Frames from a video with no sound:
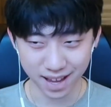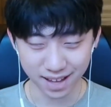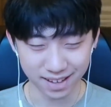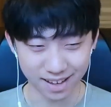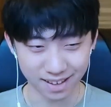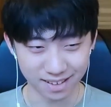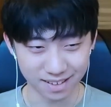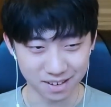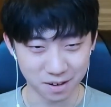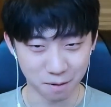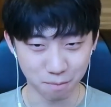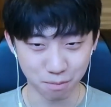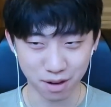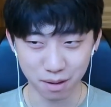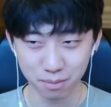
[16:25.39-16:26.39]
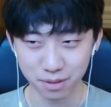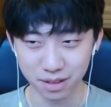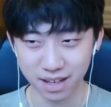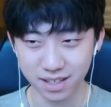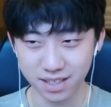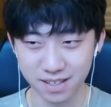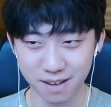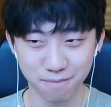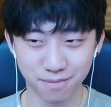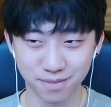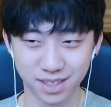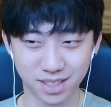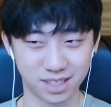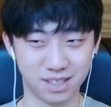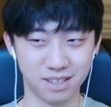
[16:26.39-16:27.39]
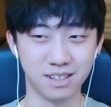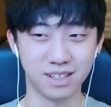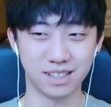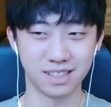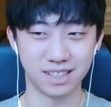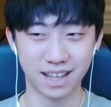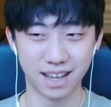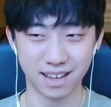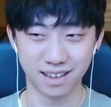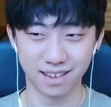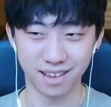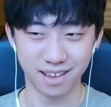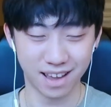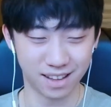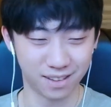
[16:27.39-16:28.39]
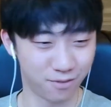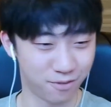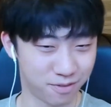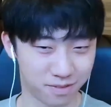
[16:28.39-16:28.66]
and then probably some students they head